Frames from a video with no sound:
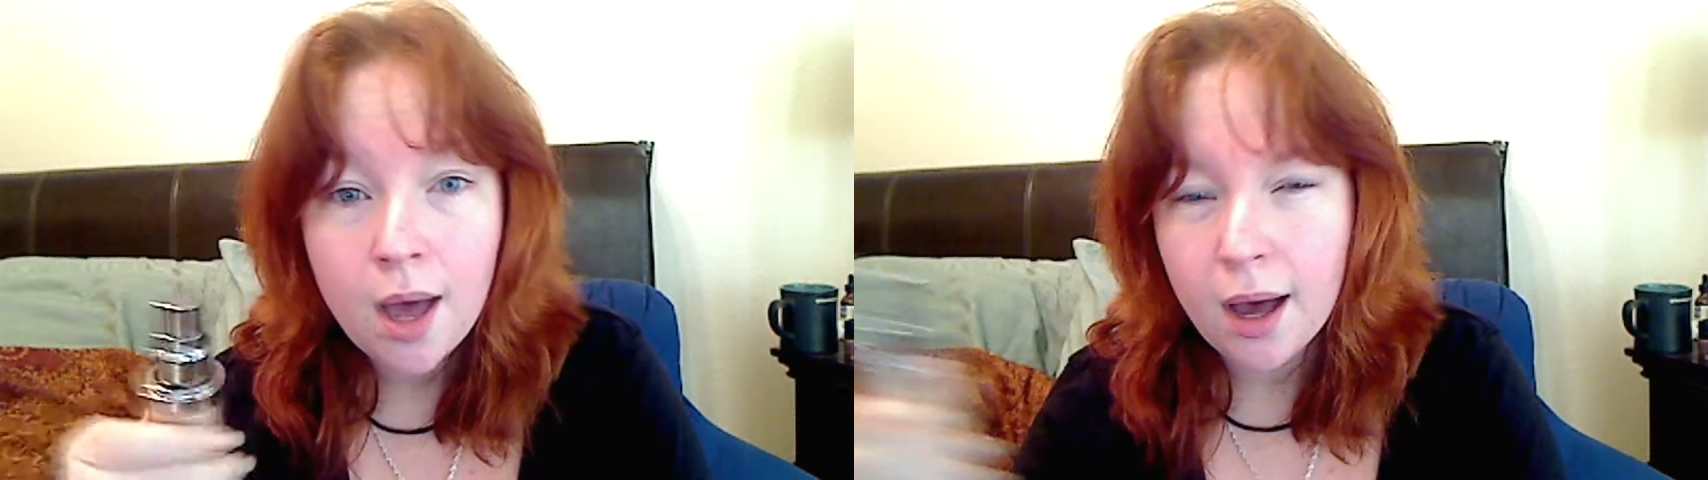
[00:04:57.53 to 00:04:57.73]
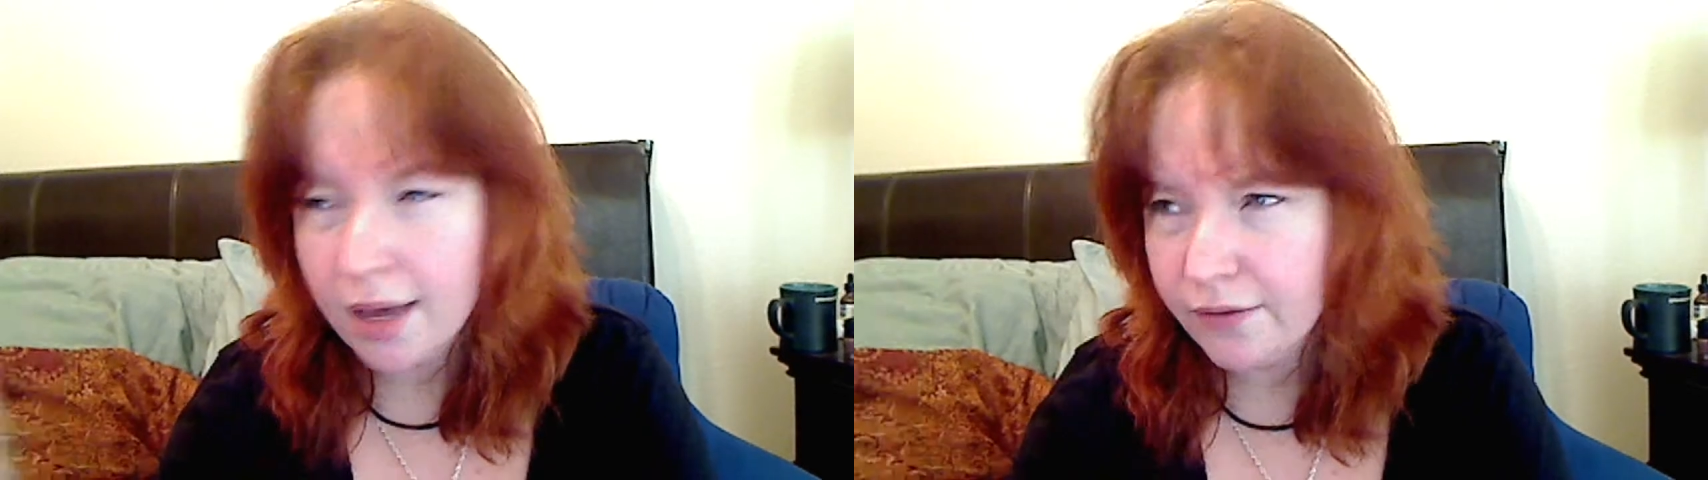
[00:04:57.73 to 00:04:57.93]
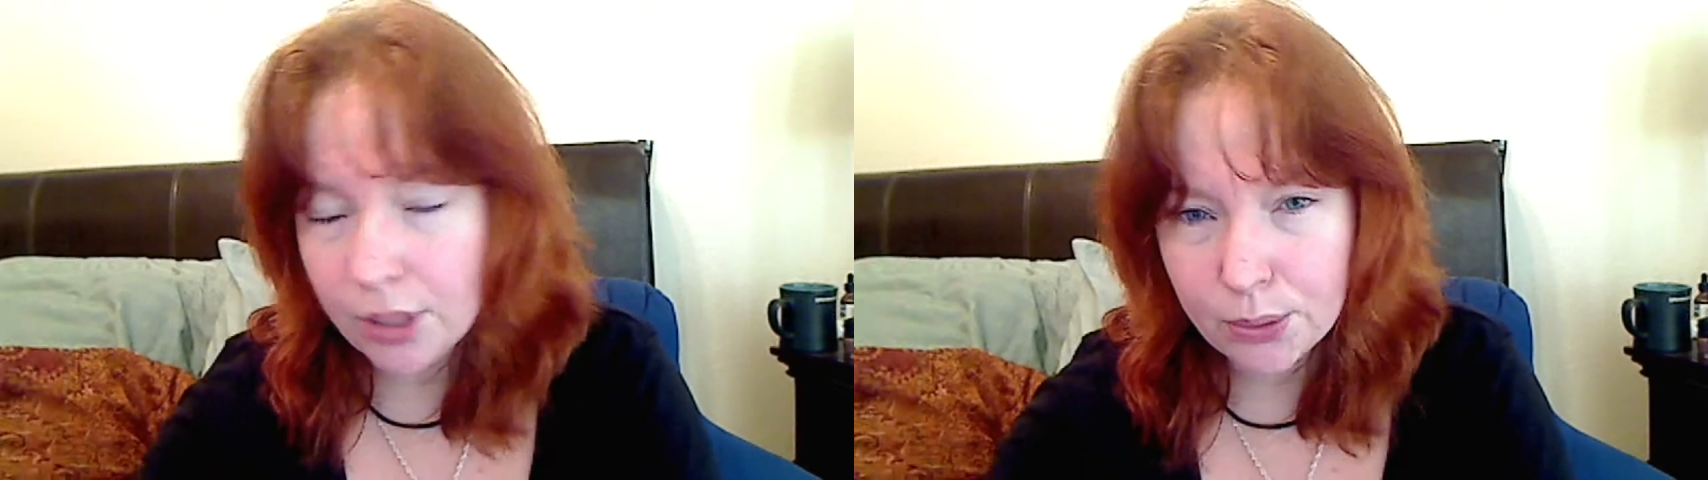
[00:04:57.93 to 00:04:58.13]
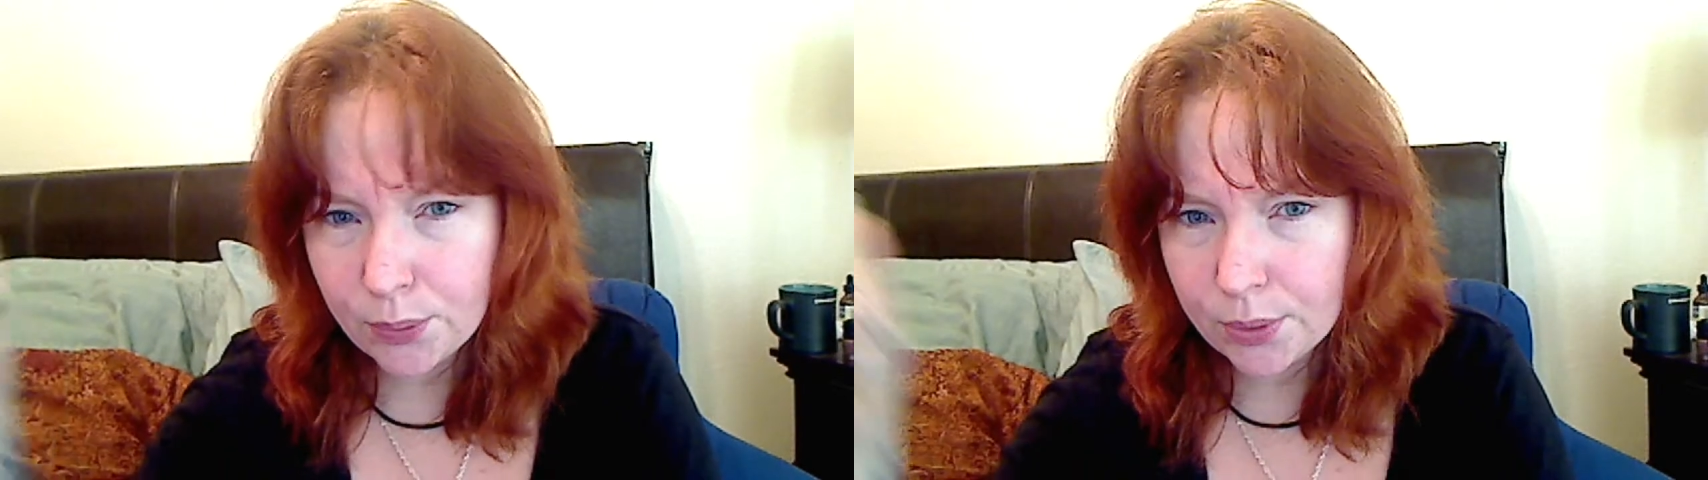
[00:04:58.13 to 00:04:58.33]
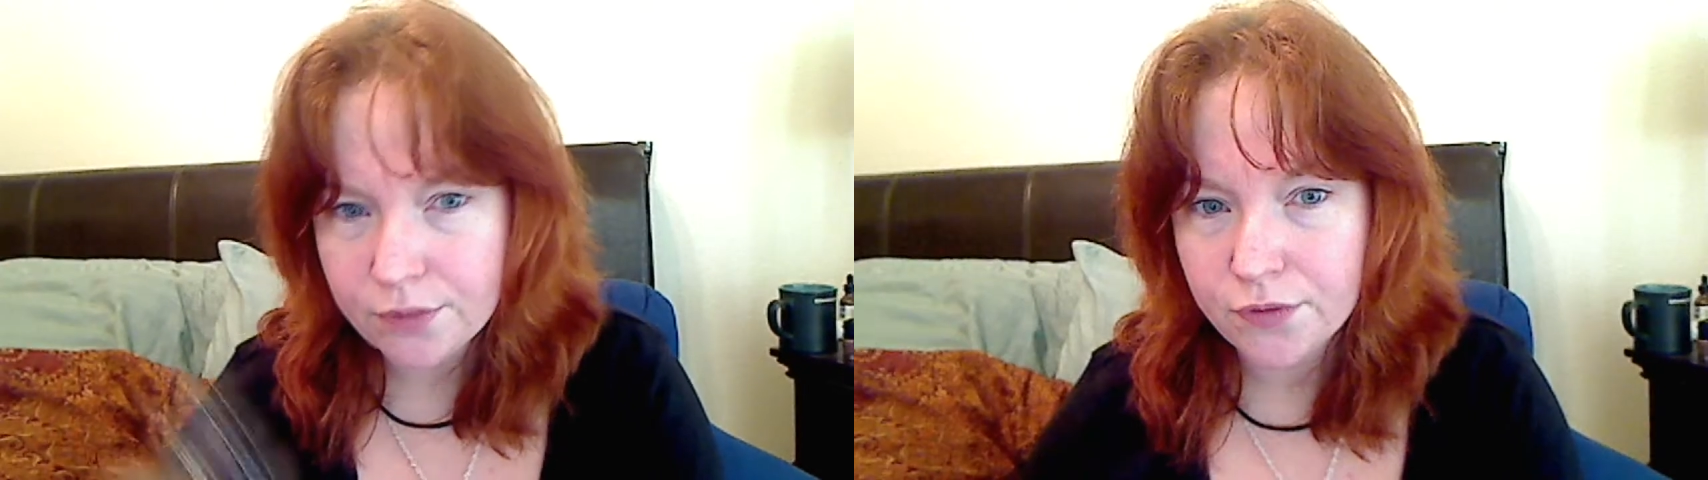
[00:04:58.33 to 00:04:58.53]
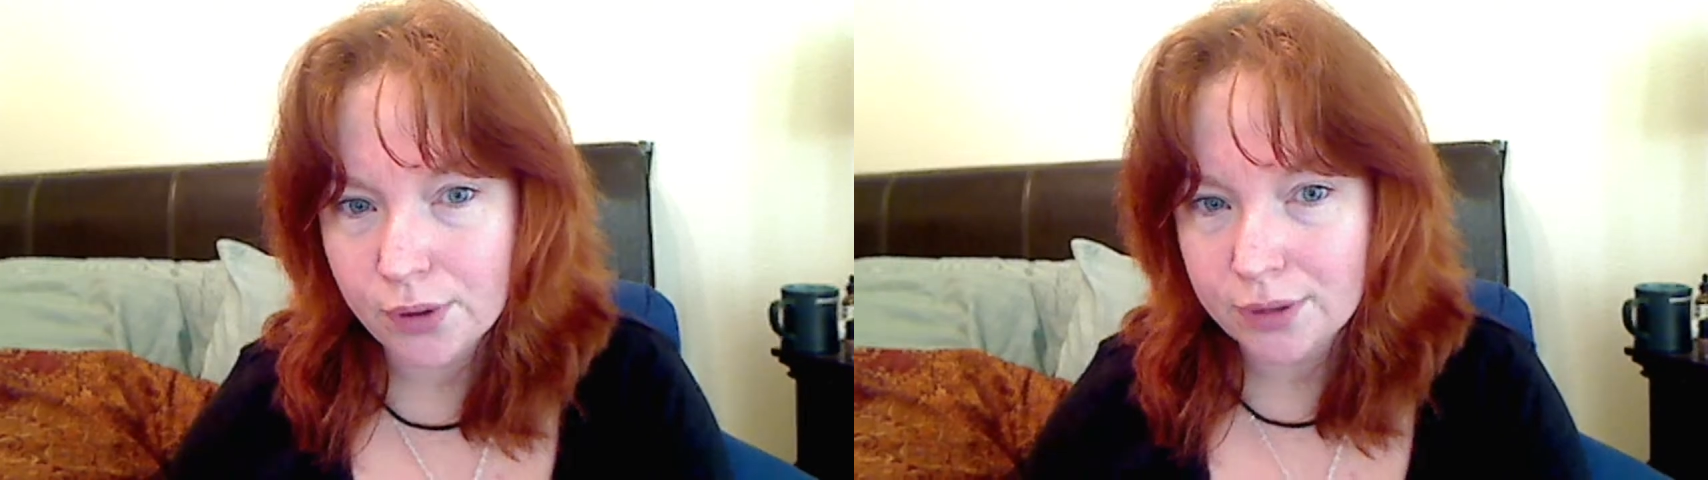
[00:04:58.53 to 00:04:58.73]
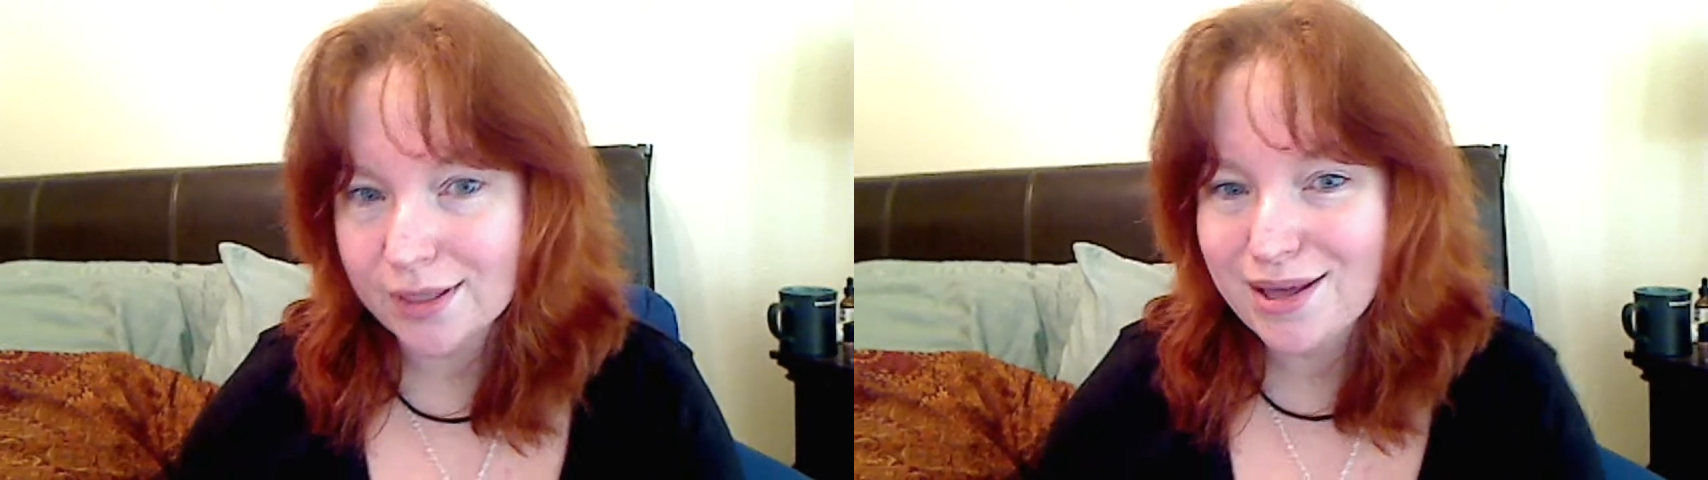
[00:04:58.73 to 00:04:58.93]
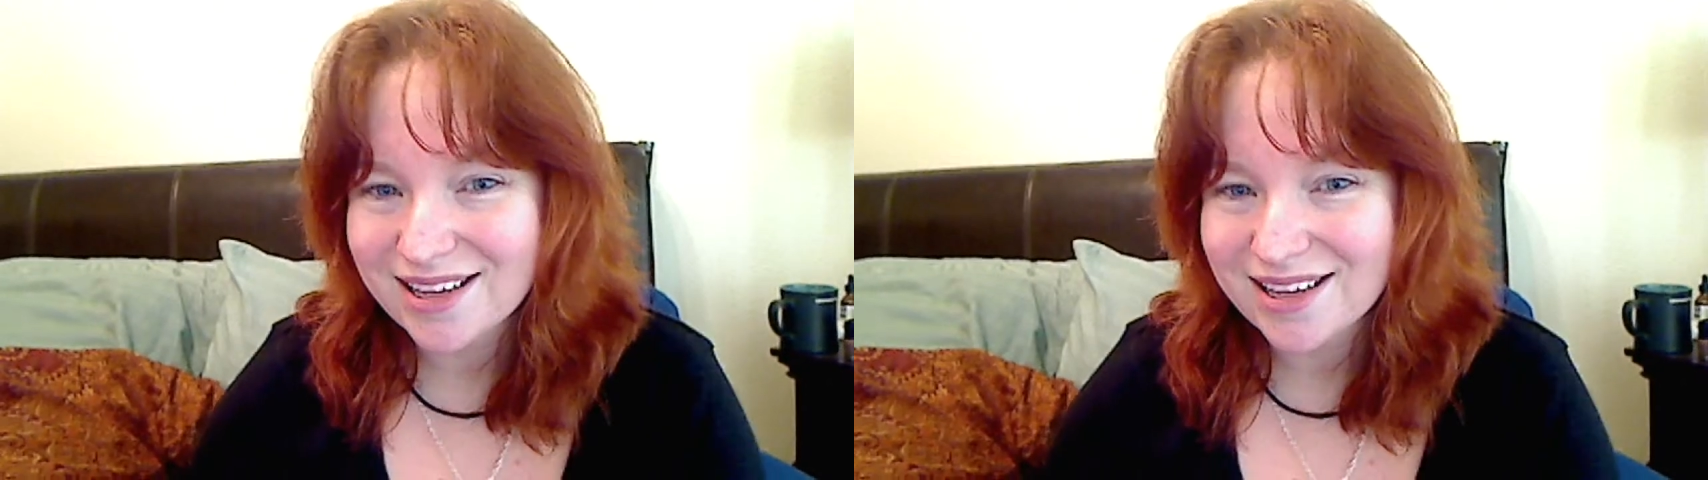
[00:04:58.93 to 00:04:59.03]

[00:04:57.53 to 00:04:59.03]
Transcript: I have another one over on my